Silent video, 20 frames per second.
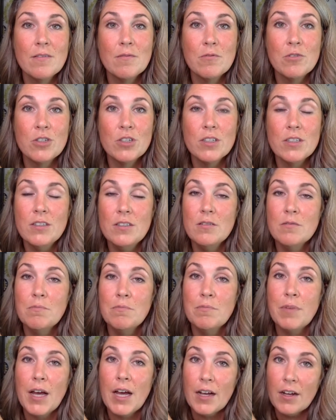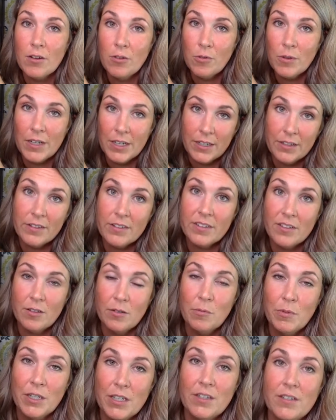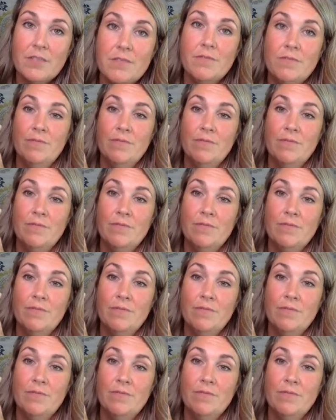just back away a little bit.